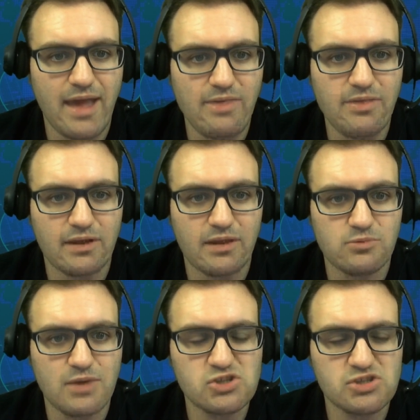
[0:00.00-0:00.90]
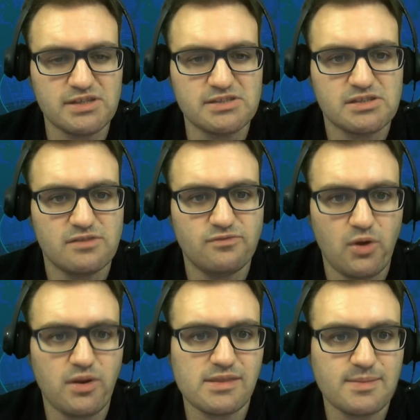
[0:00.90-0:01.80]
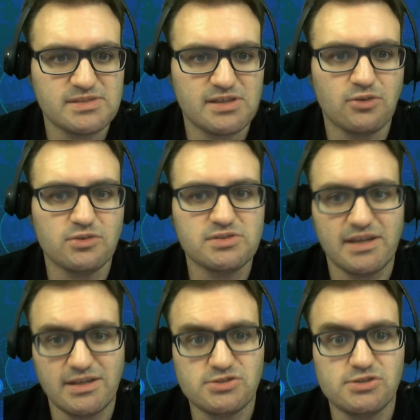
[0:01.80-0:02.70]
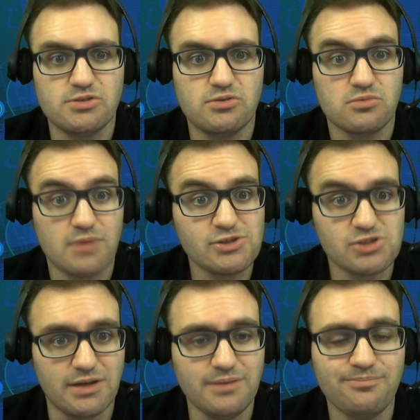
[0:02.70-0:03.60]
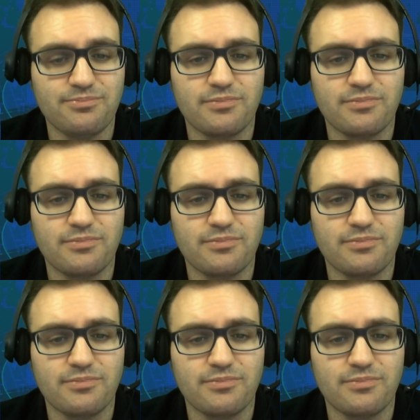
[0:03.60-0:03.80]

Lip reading: ethnically Russians voting themselves into Russia.